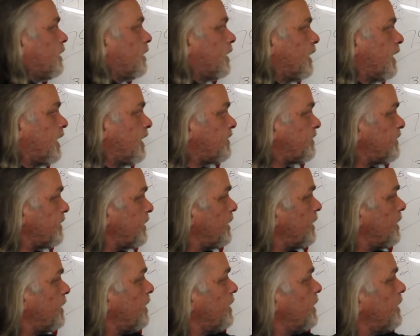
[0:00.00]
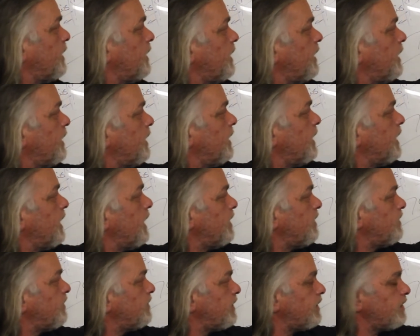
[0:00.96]
it's
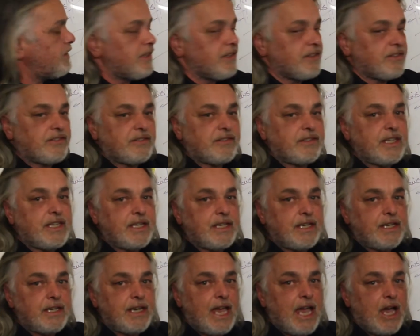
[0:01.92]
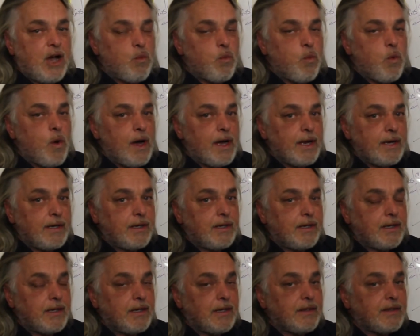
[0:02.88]
easy to see how, one,
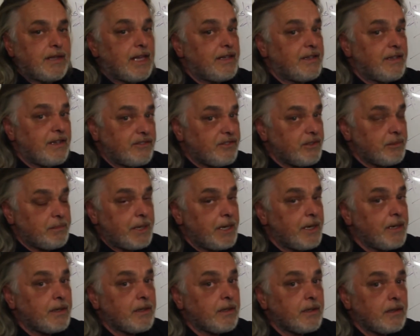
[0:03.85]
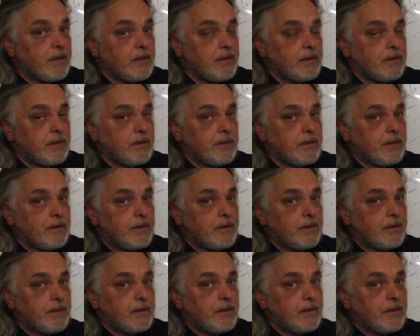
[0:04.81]
they disappeared,
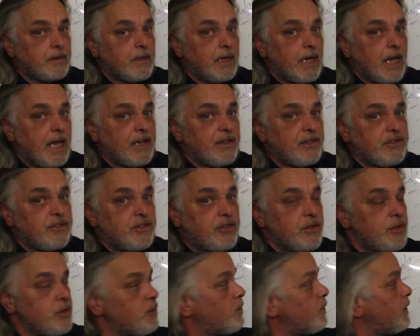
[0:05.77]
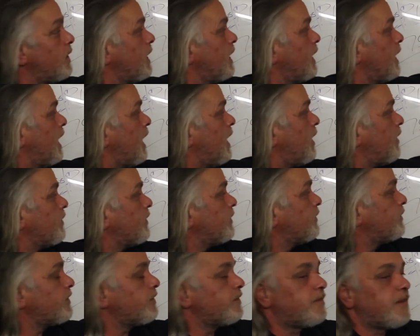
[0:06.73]
and two, how the
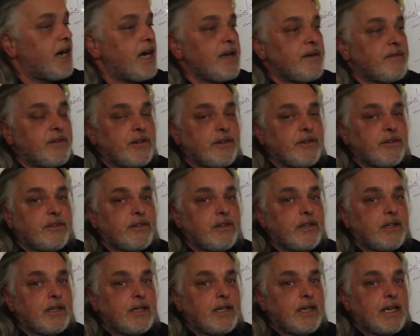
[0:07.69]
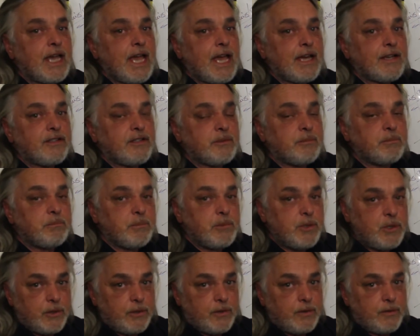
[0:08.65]
survivors had to
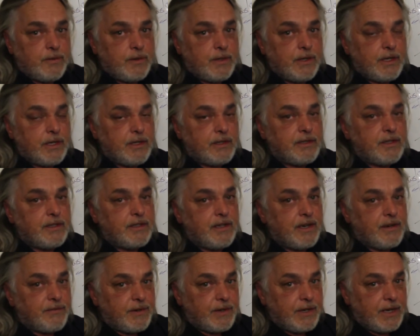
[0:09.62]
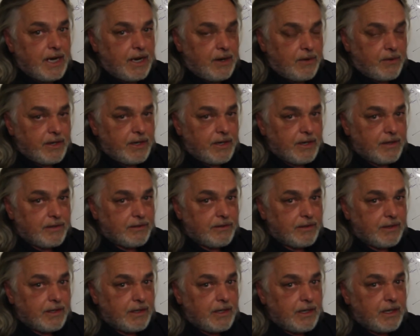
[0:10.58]
move to different areas
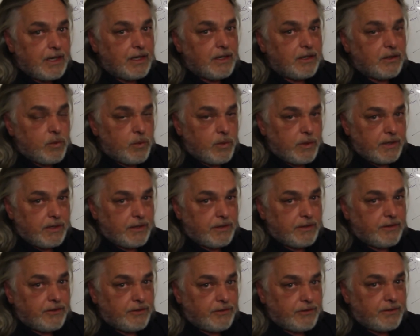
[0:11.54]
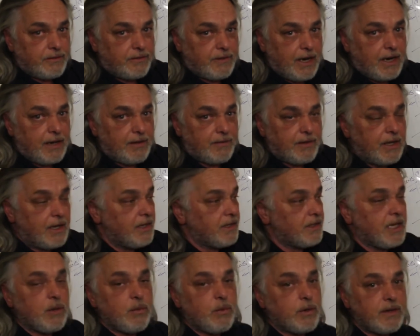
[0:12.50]
in order to survive.
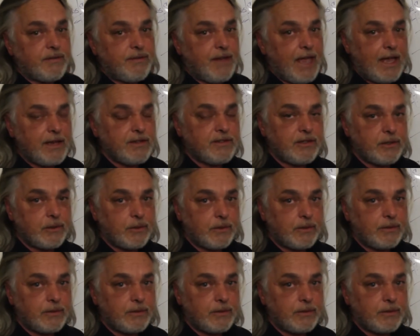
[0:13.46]
They would have had to.